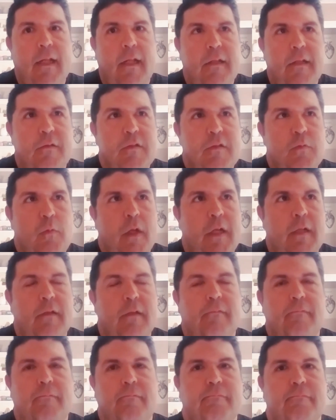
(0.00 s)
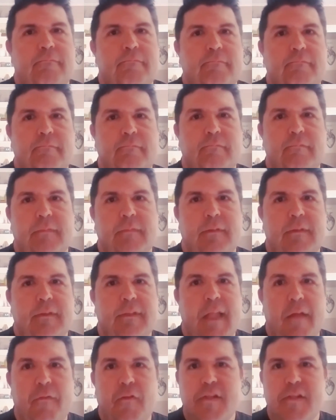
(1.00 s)
just want to
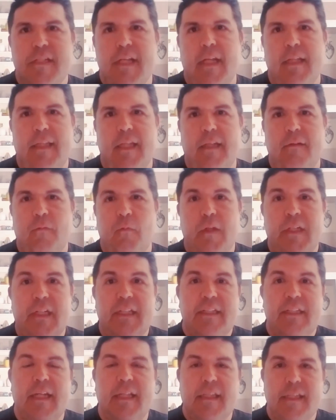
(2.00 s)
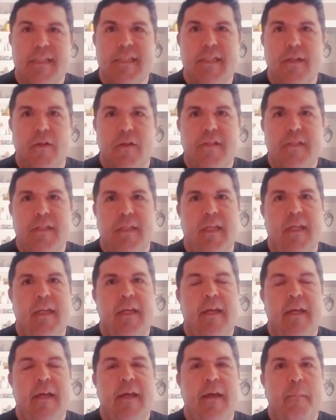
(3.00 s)
level set that we need to take this seriously.
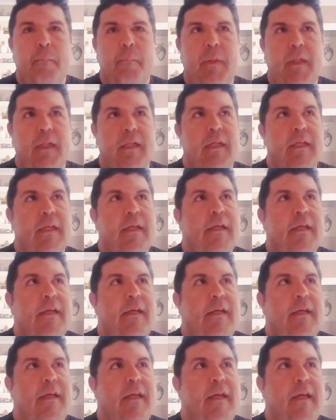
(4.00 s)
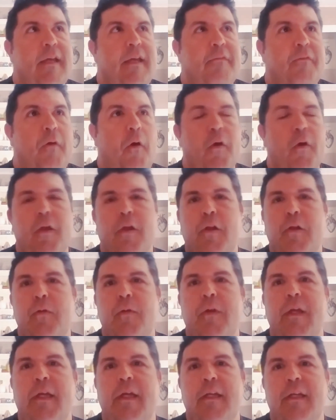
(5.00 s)
But if all you're
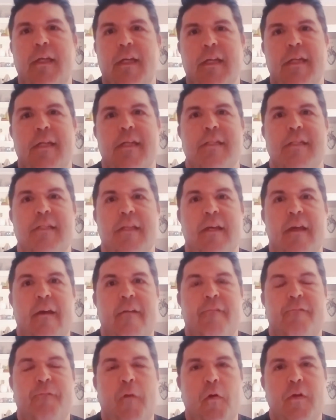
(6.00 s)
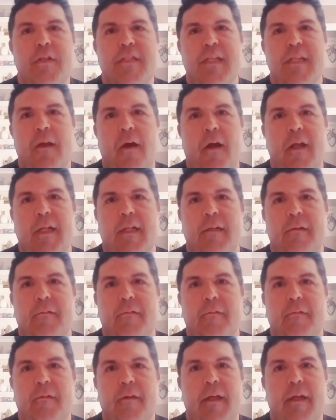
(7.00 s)
doing is focusing on it
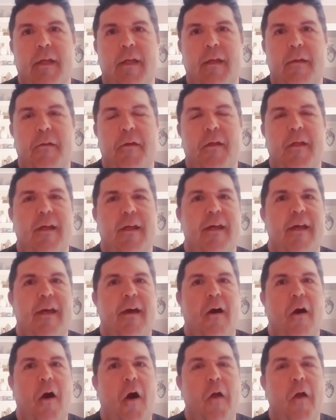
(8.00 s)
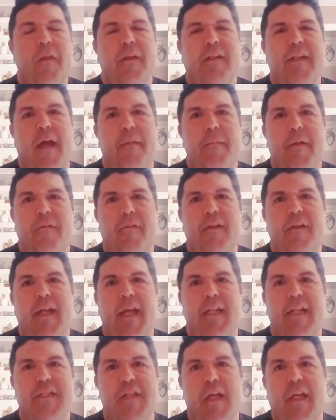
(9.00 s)
all the time, every
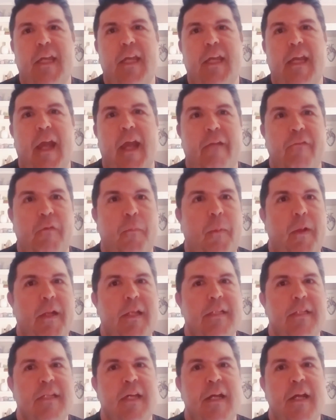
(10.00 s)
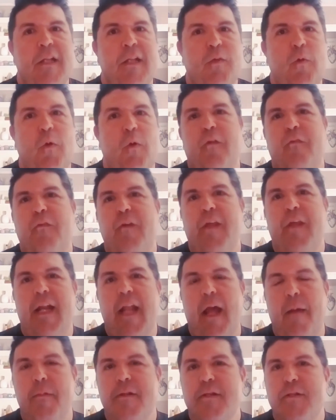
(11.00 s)
day, checking everybody's Twitter feed and
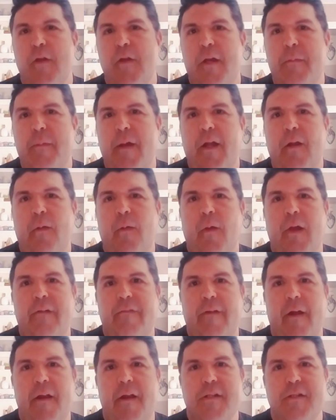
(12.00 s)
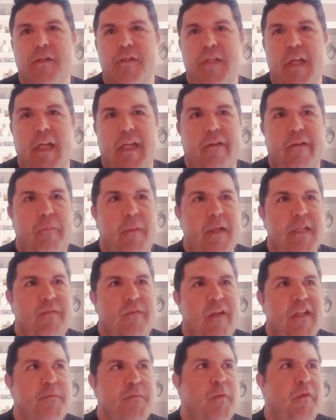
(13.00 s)
how much you're talking about coronavirus, or checking everybody's
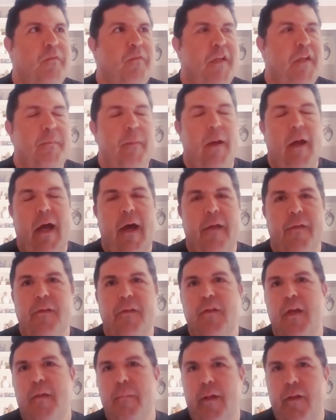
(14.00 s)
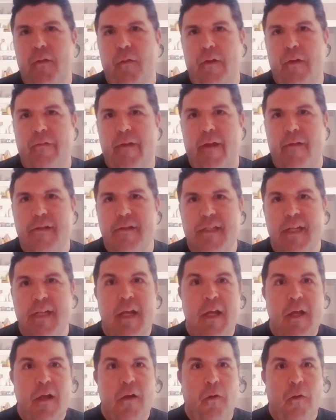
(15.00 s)
Facebook feed about how they're talking about coronavirus,
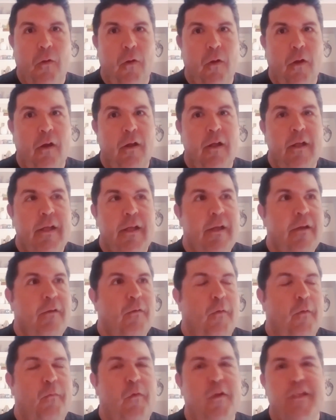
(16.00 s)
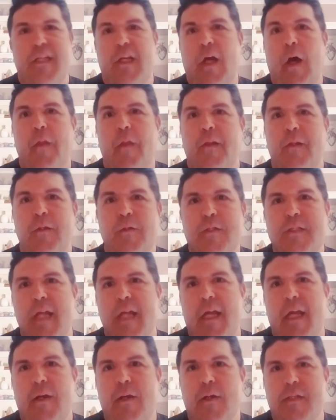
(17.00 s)
or refreshing all the news
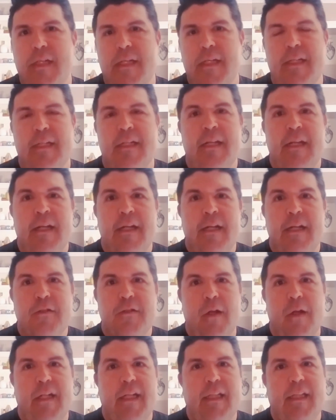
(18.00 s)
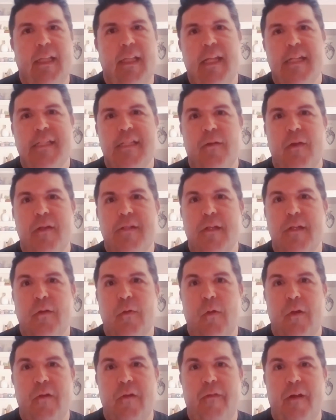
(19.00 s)
cycles and trying to get the latest and greatest on
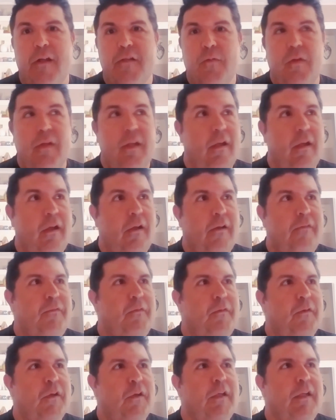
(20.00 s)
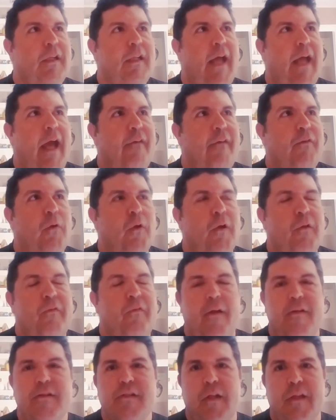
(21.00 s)
coronavirus, well, you're going to have
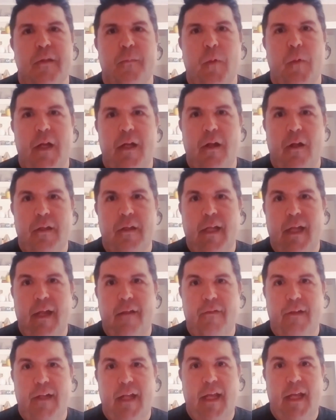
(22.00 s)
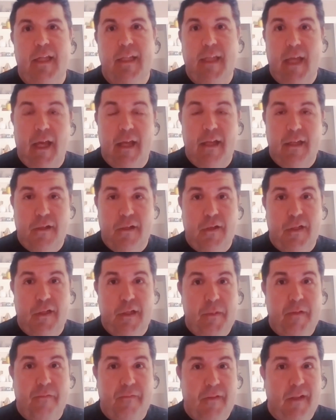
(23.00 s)
coronavirus on the brain all day, every day. Yeah, you're going
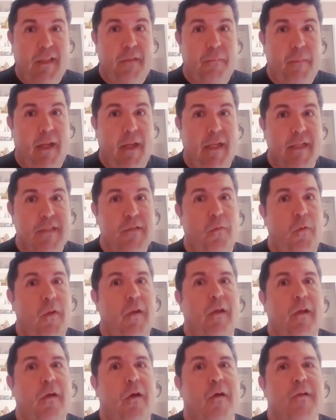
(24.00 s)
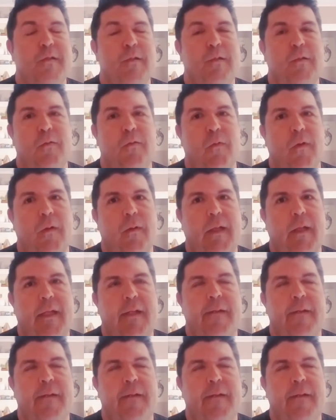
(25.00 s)
to be affected by it. It's going to cause you to worry.